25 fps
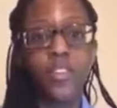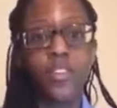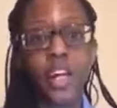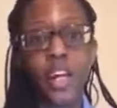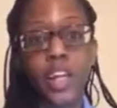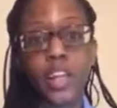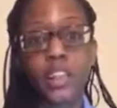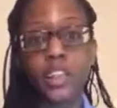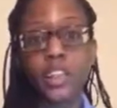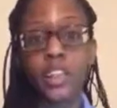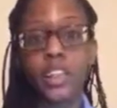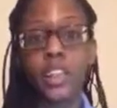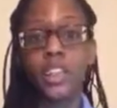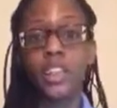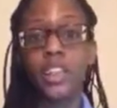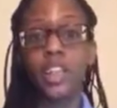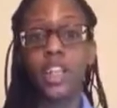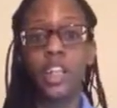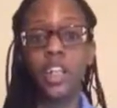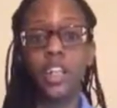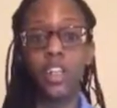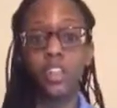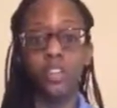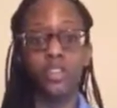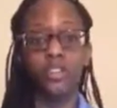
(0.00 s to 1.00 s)
things
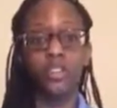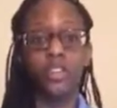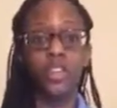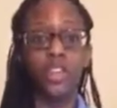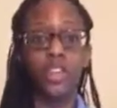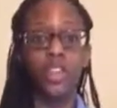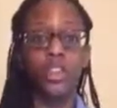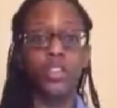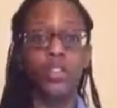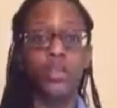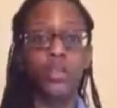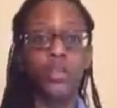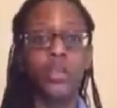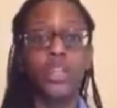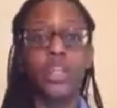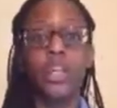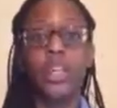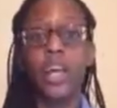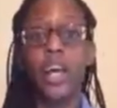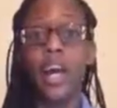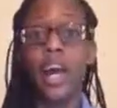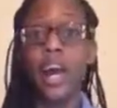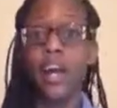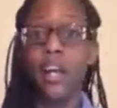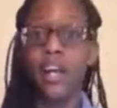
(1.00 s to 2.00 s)
continued to
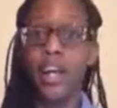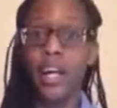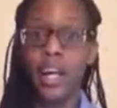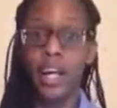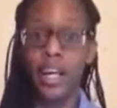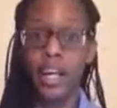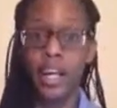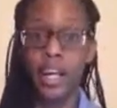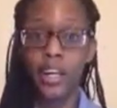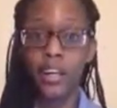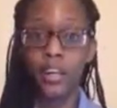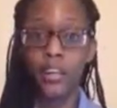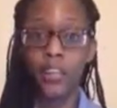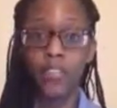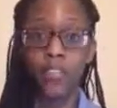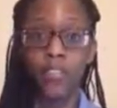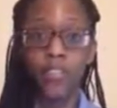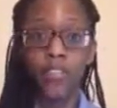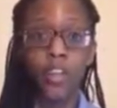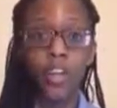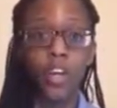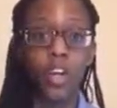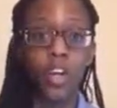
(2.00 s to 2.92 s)
get out of hand,